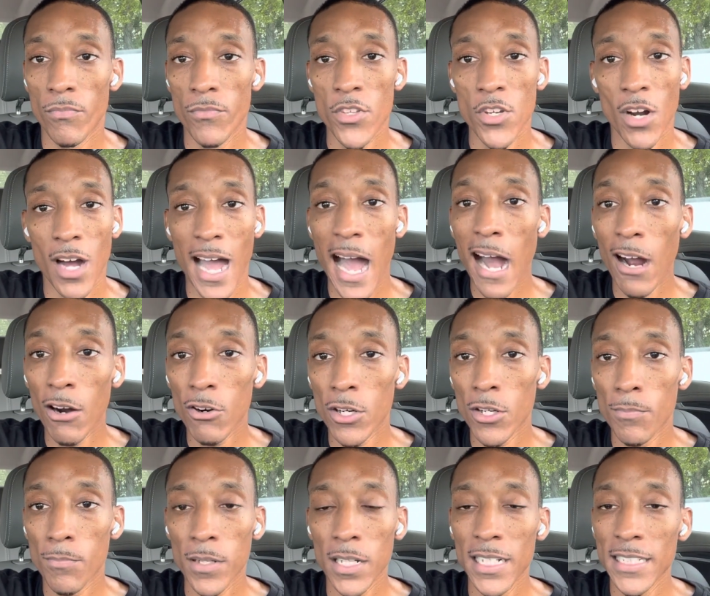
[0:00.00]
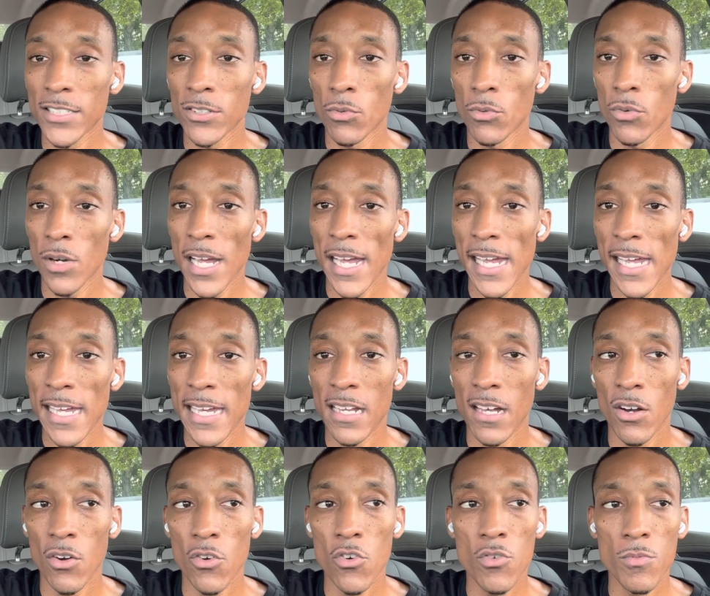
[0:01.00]
you know, hour plus away in
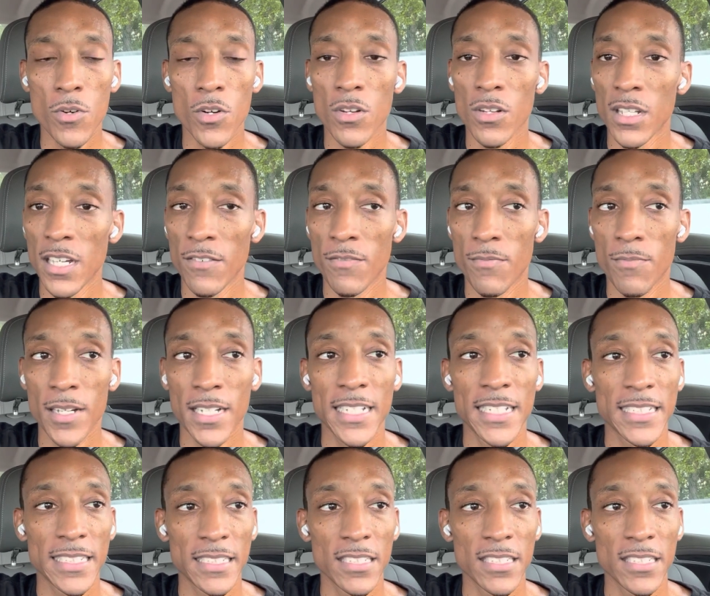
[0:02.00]
an Uber or Lyft because,